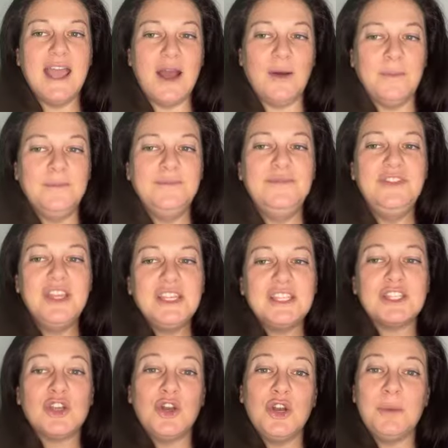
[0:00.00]
Now,
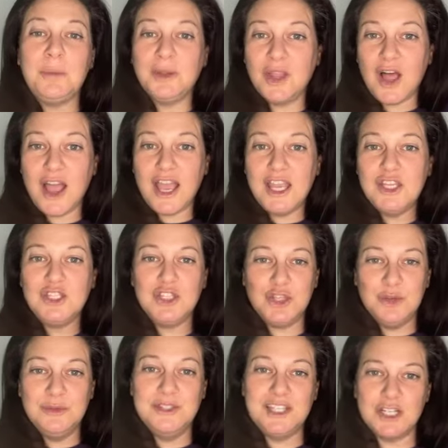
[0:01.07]
this could apply
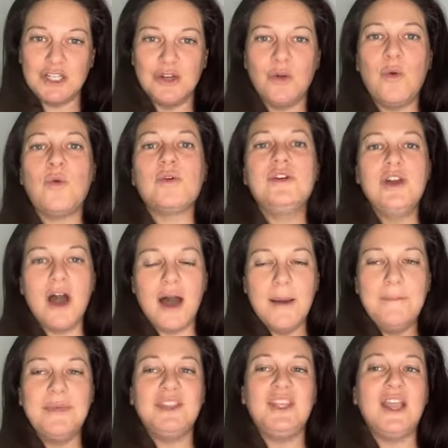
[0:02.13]
to digital or
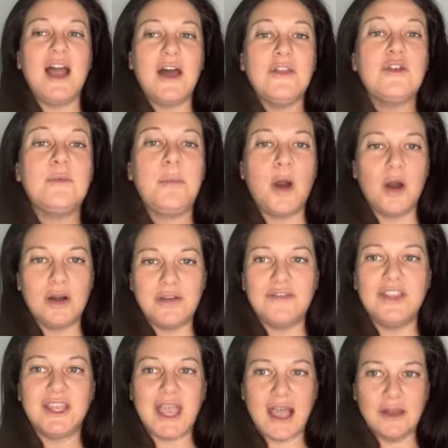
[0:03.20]
not, but the other part
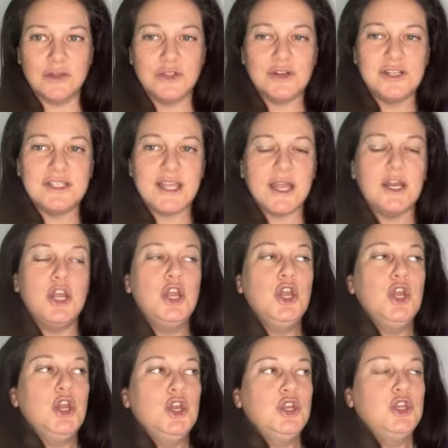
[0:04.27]
of the calendar is that
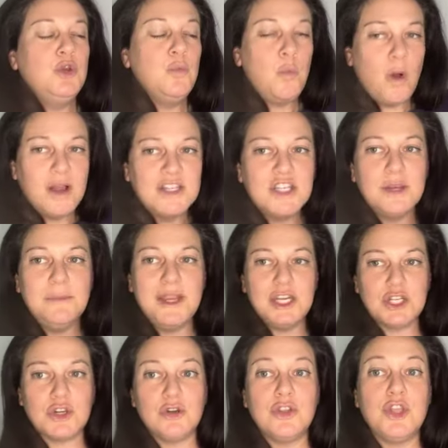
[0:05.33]
you want to
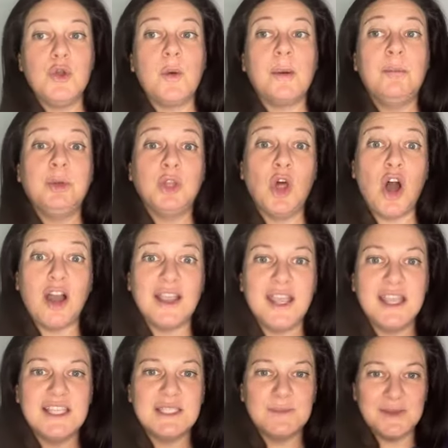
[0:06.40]
make sure that you are
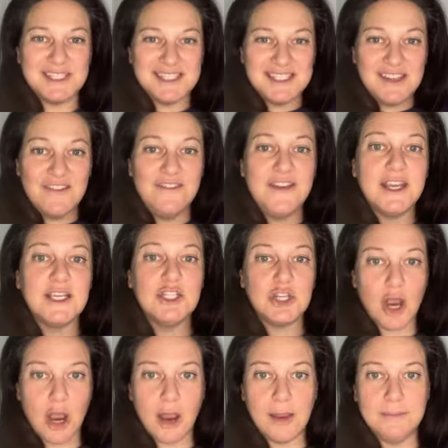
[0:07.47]
blocking specific
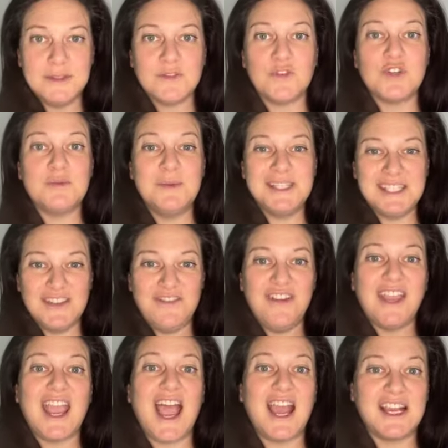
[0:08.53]
times for
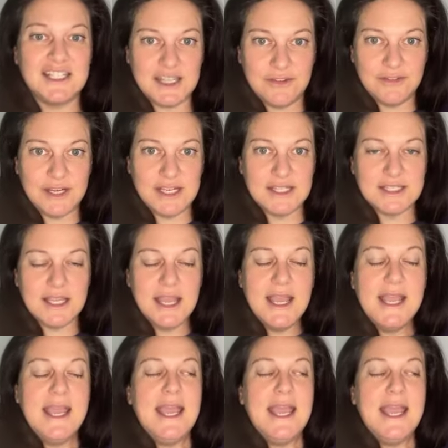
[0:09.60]
specific activities.